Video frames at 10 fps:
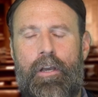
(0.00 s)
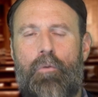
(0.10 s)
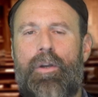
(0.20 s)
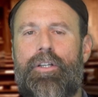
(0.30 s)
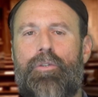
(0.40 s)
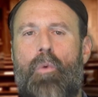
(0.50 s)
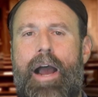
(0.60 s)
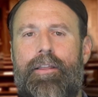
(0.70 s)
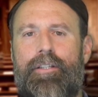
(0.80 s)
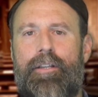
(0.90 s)
Which is
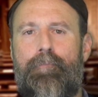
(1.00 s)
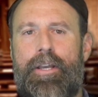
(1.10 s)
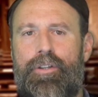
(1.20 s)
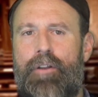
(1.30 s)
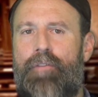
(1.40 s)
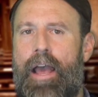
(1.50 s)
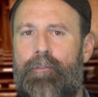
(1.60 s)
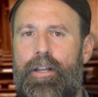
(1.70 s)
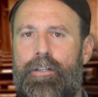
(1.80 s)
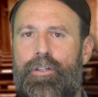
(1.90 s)
why this admission of
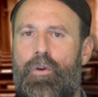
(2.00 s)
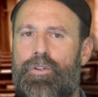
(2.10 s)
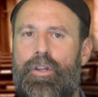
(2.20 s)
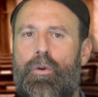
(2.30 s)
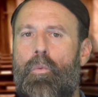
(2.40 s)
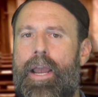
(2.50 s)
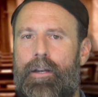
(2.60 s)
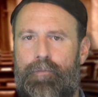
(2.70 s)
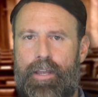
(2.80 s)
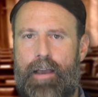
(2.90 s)
evidence goes to the
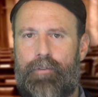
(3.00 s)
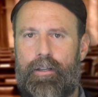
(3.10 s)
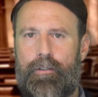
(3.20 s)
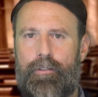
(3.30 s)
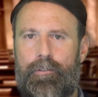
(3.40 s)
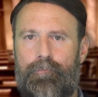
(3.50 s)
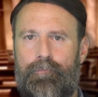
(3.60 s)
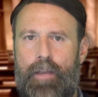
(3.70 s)
weight of the evidence.